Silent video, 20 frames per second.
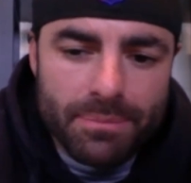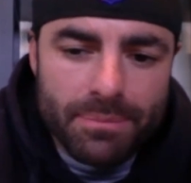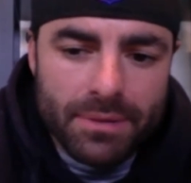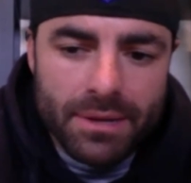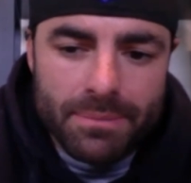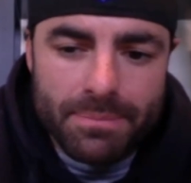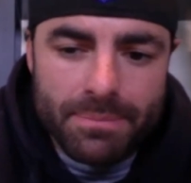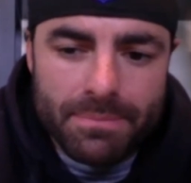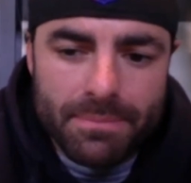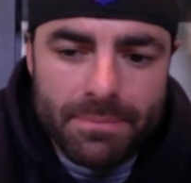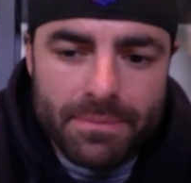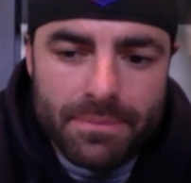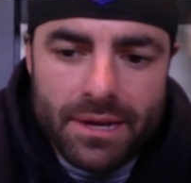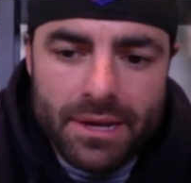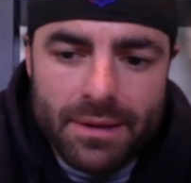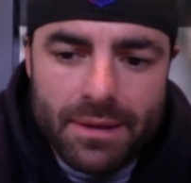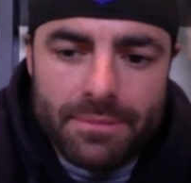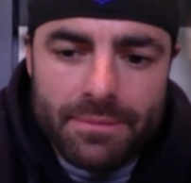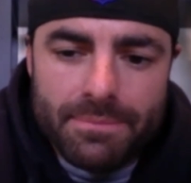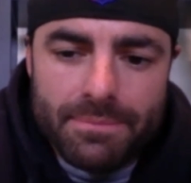I,
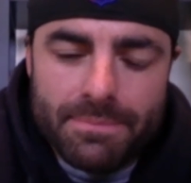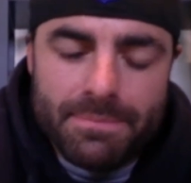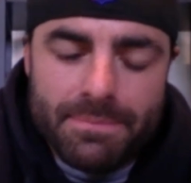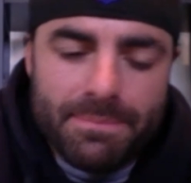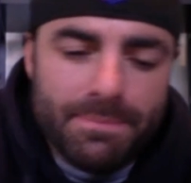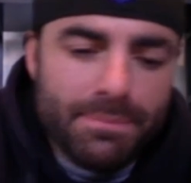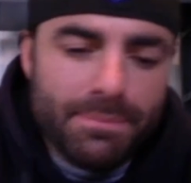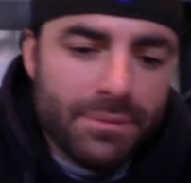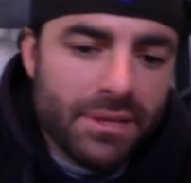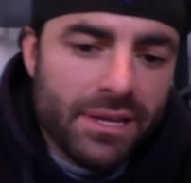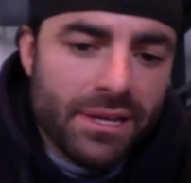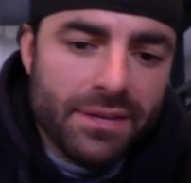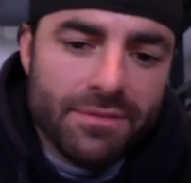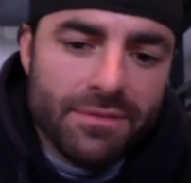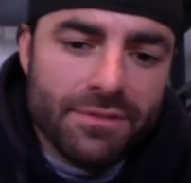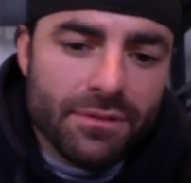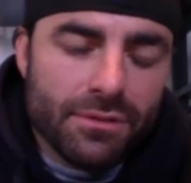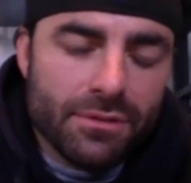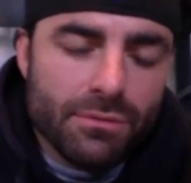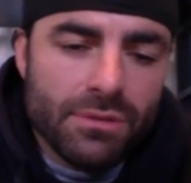I, I played
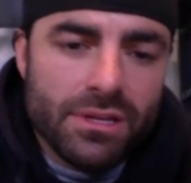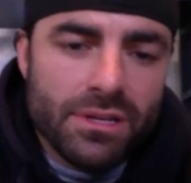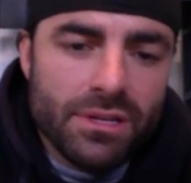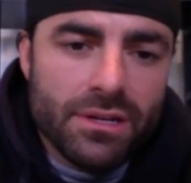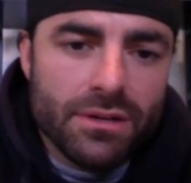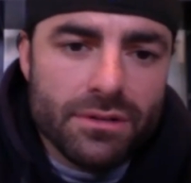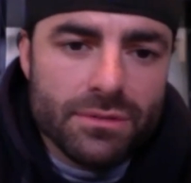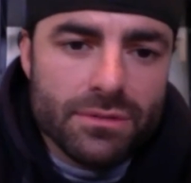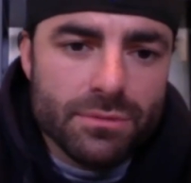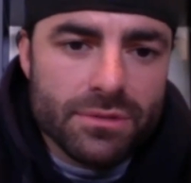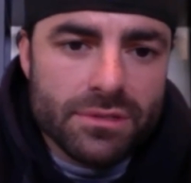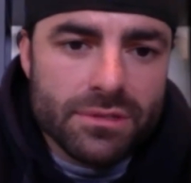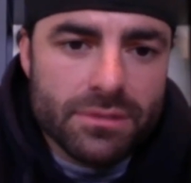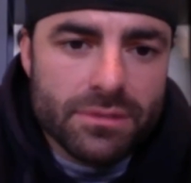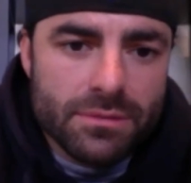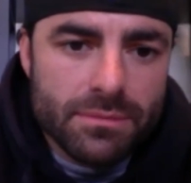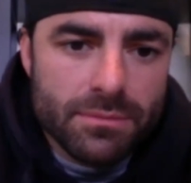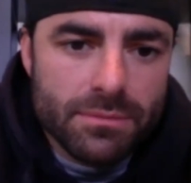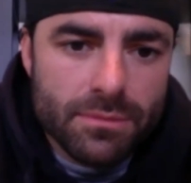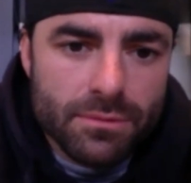for three years,
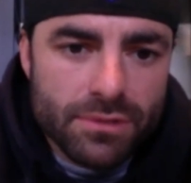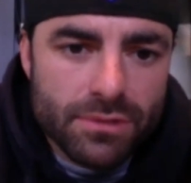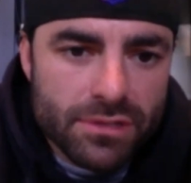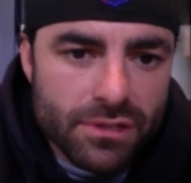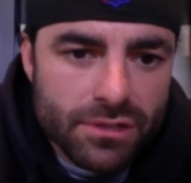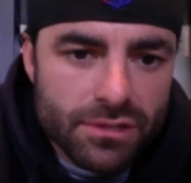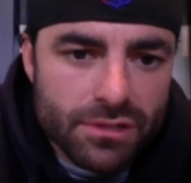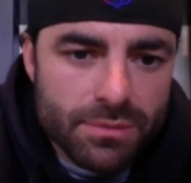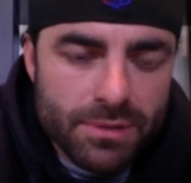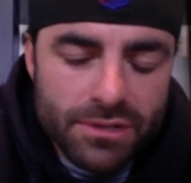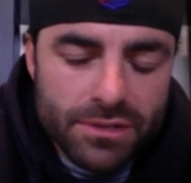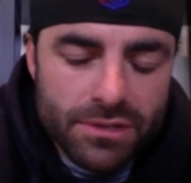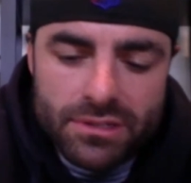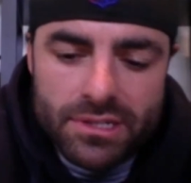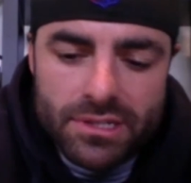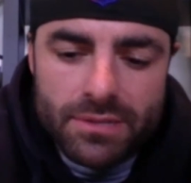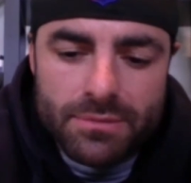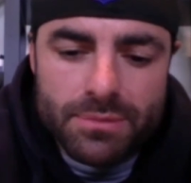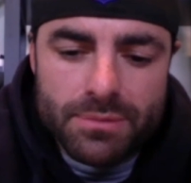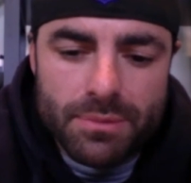was, was a good special
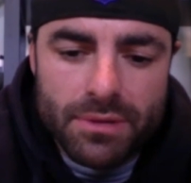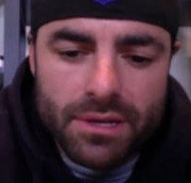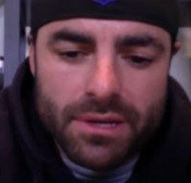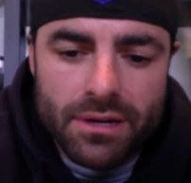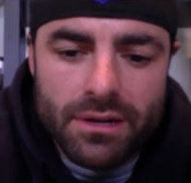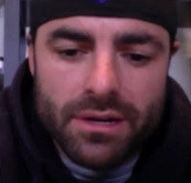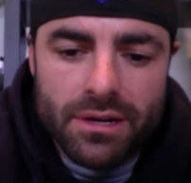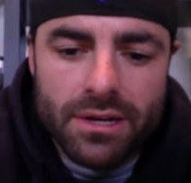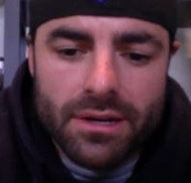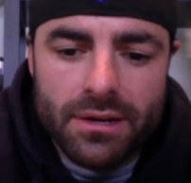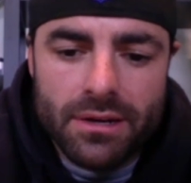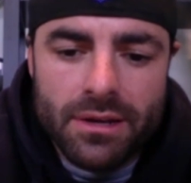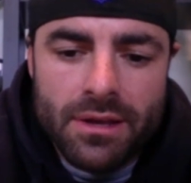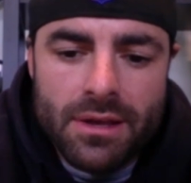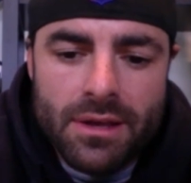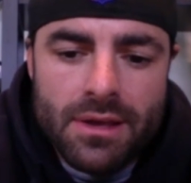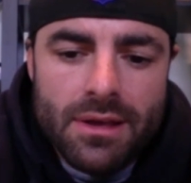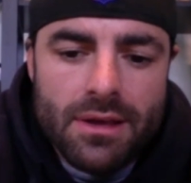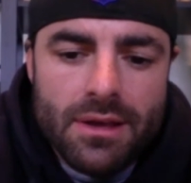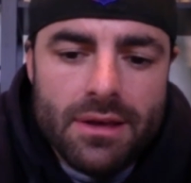teams player and
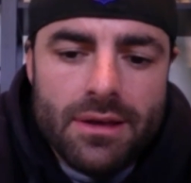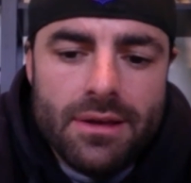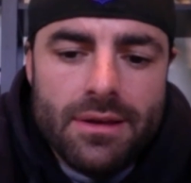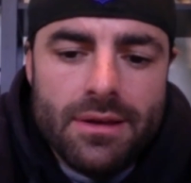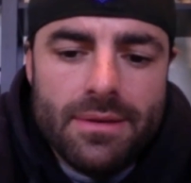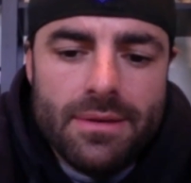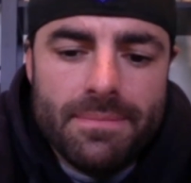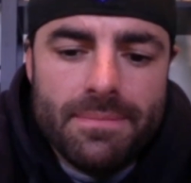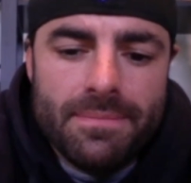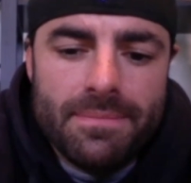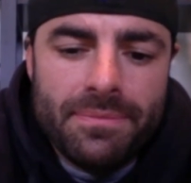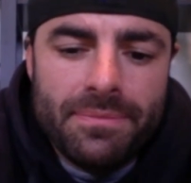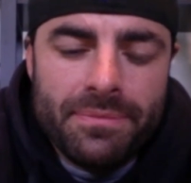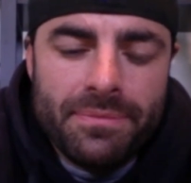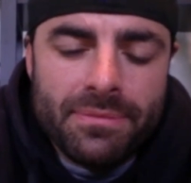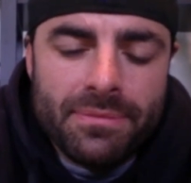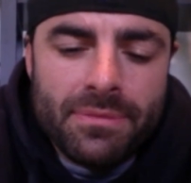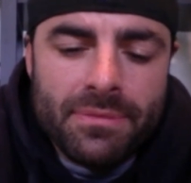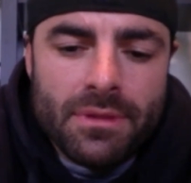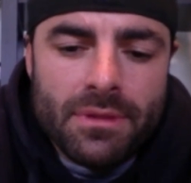um,
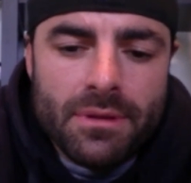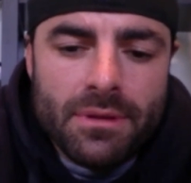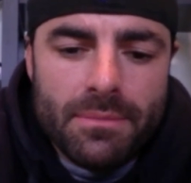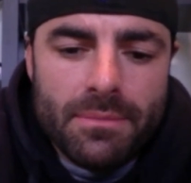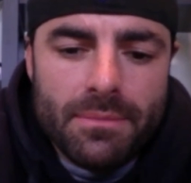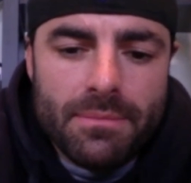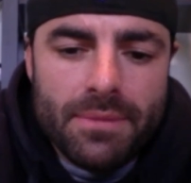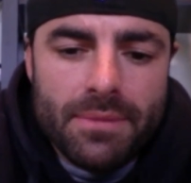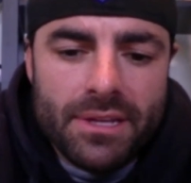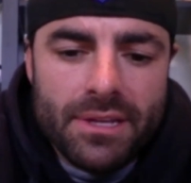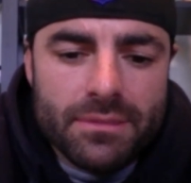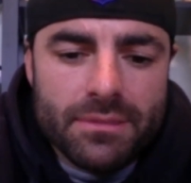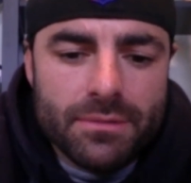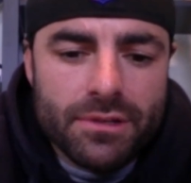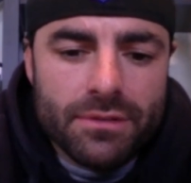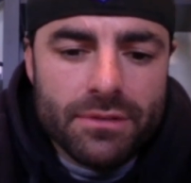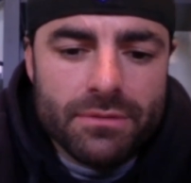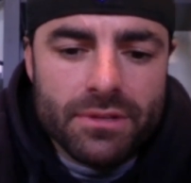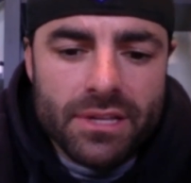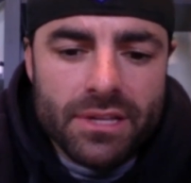made some
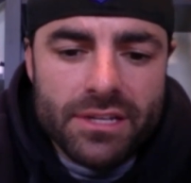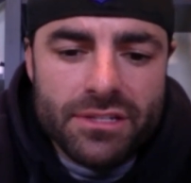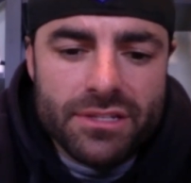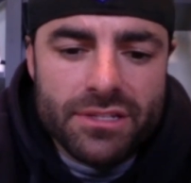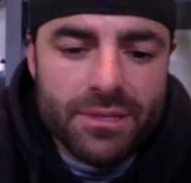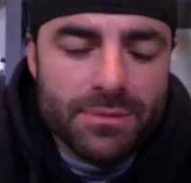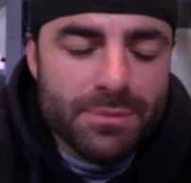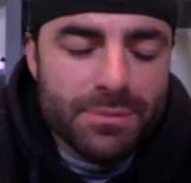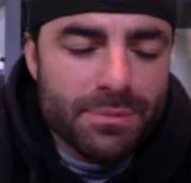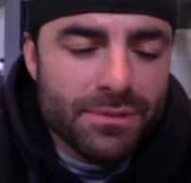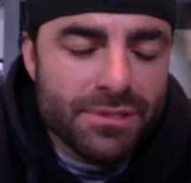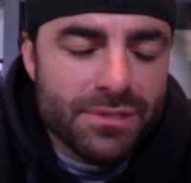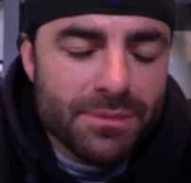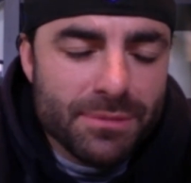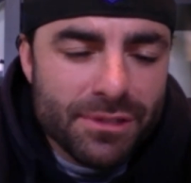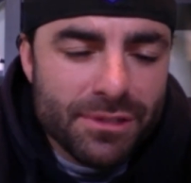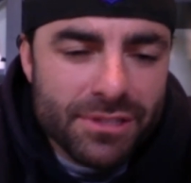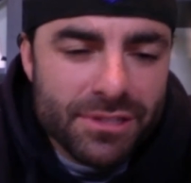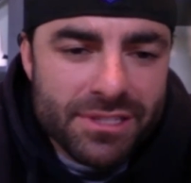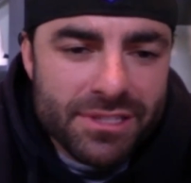good relationships, put
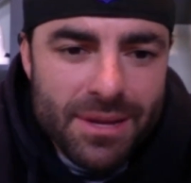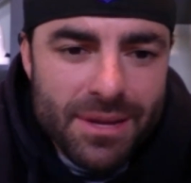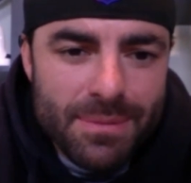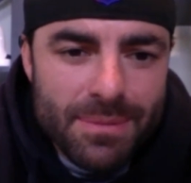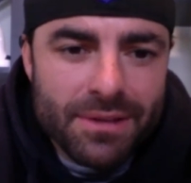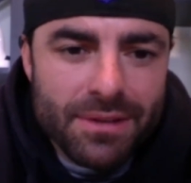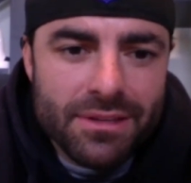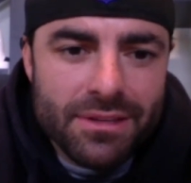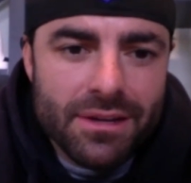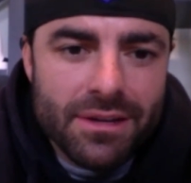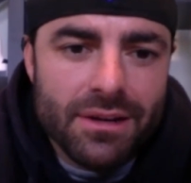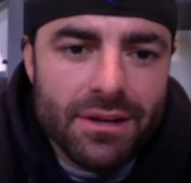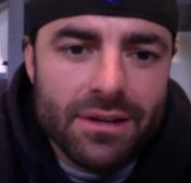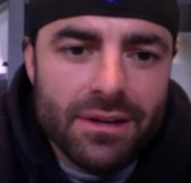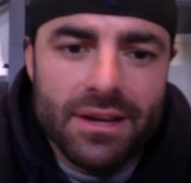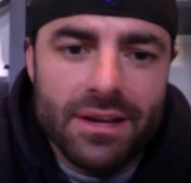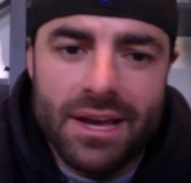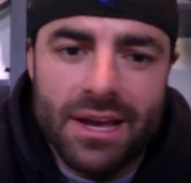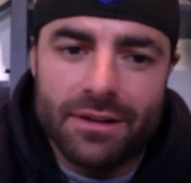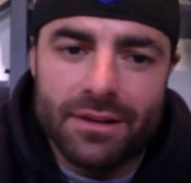some good tape out there
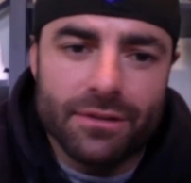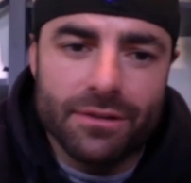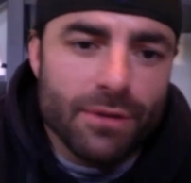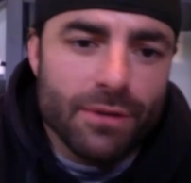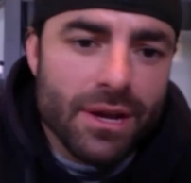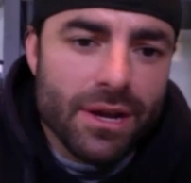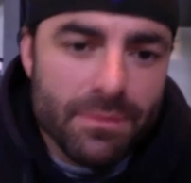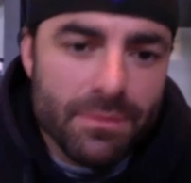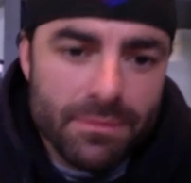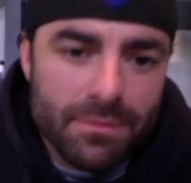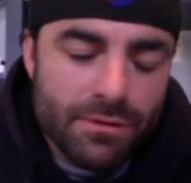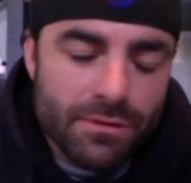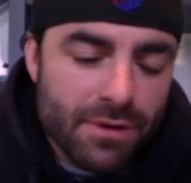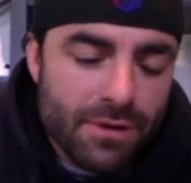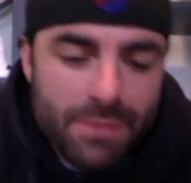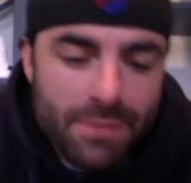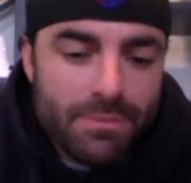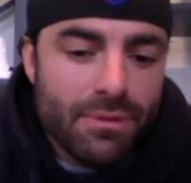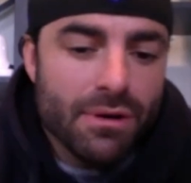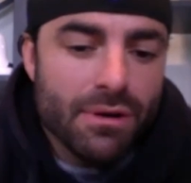and had a great,
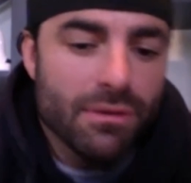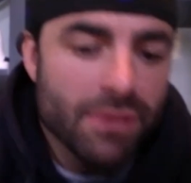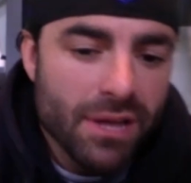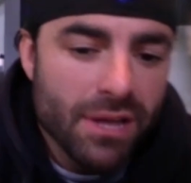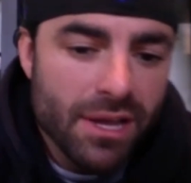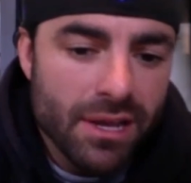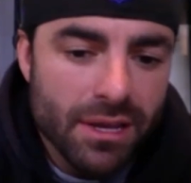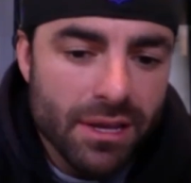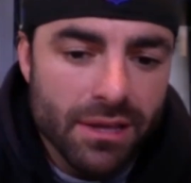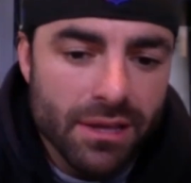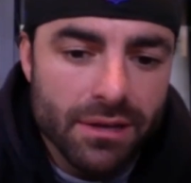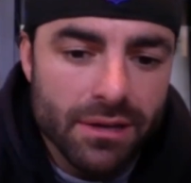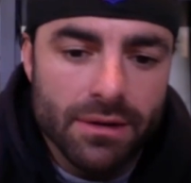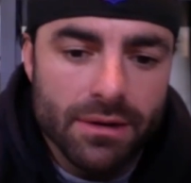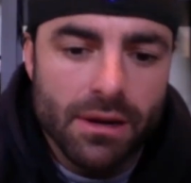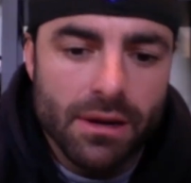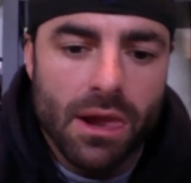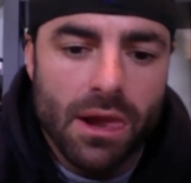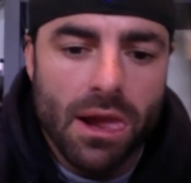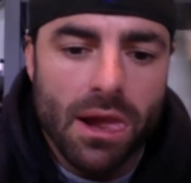great pro day and
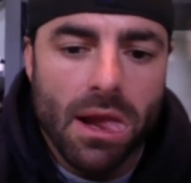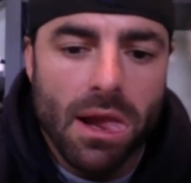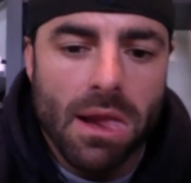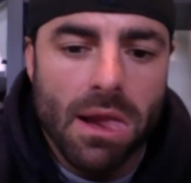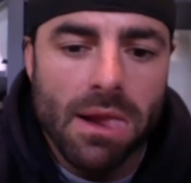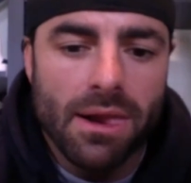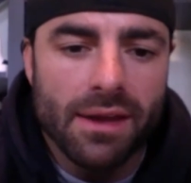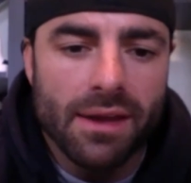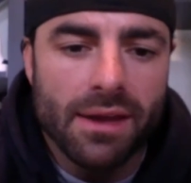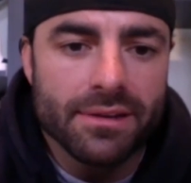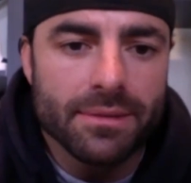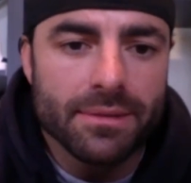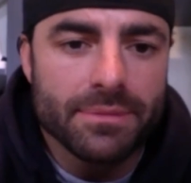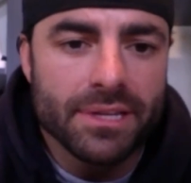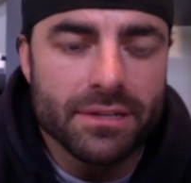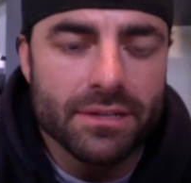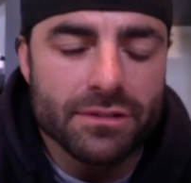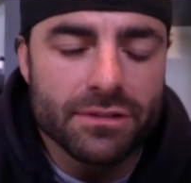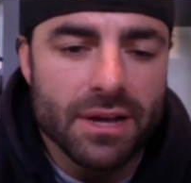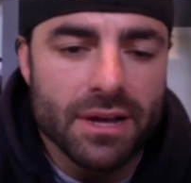uh, ended up
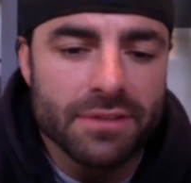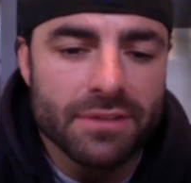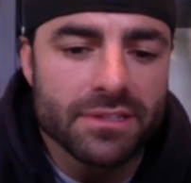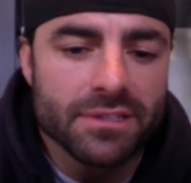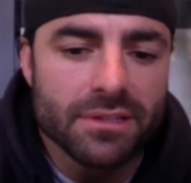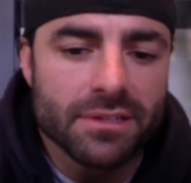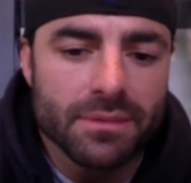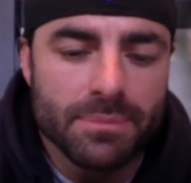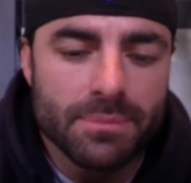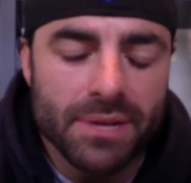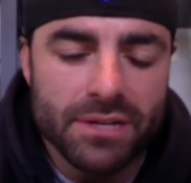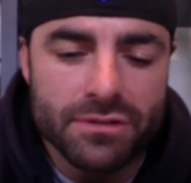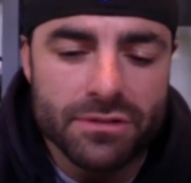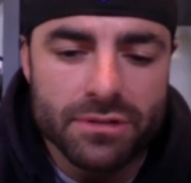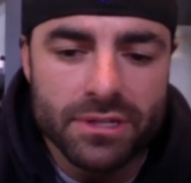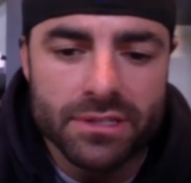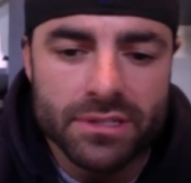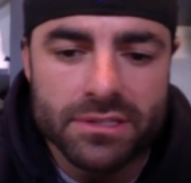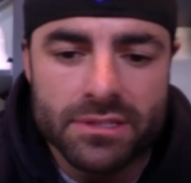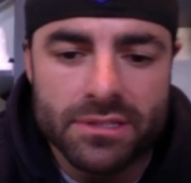getting drafted to the
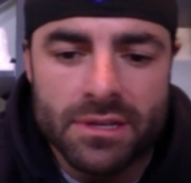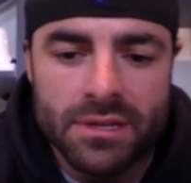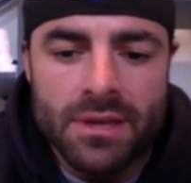Patriots.